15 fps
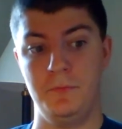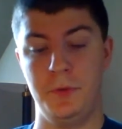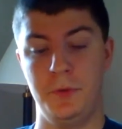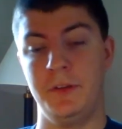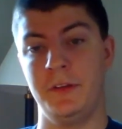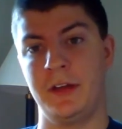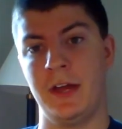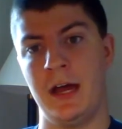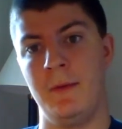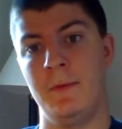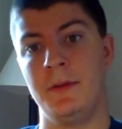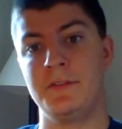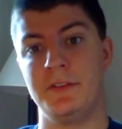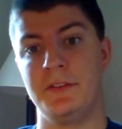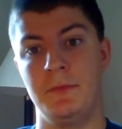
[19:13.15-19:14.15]
Put it in the
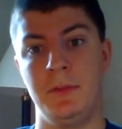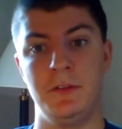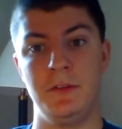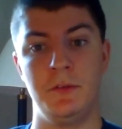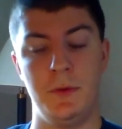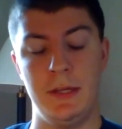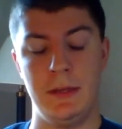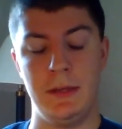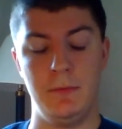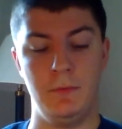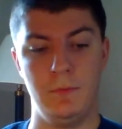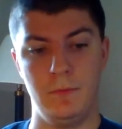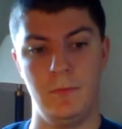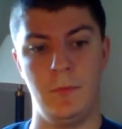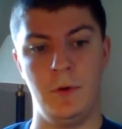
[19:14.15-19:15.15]
comments, send me a tweet,
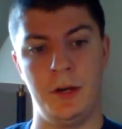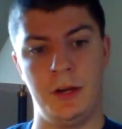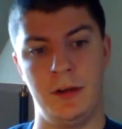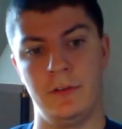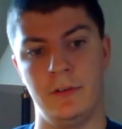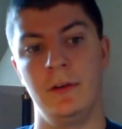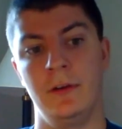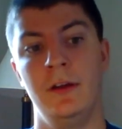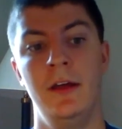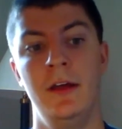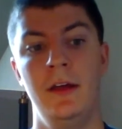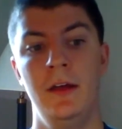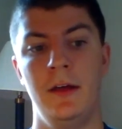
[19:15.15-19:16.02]
whatever.